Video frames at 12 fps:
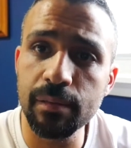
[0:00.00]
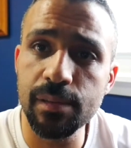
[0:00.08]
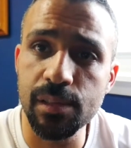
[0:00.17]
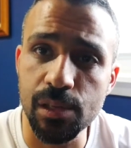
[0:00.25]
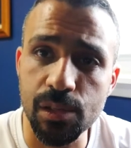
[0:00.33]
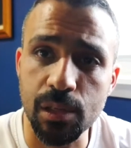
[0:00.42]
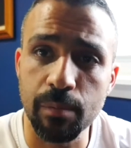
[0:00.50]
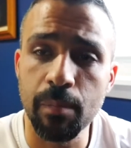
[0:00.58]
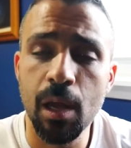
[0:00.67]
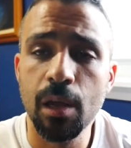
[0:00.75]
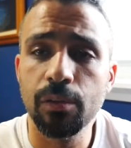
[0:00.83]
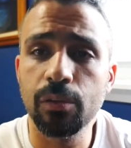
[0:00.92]
system
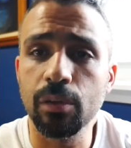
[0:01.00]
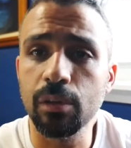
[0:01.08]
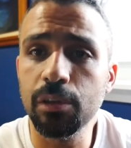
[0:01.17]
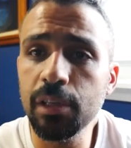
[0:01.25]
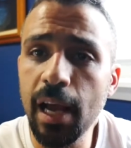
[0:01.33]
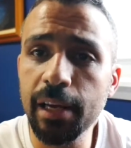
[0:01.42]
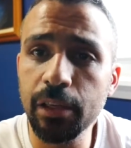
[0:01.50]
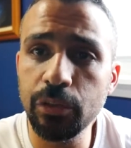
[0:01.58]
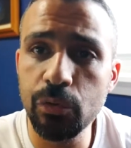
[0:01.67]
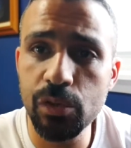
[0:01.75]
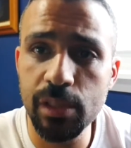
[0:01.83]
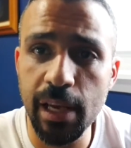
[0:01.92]
to learn how to
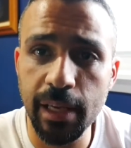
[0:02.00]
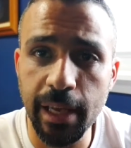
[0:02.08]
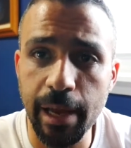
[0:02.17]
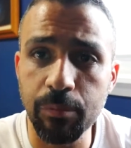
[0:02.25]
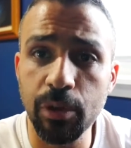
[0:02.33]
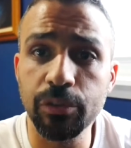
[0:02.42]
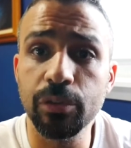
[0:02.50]
use that camera,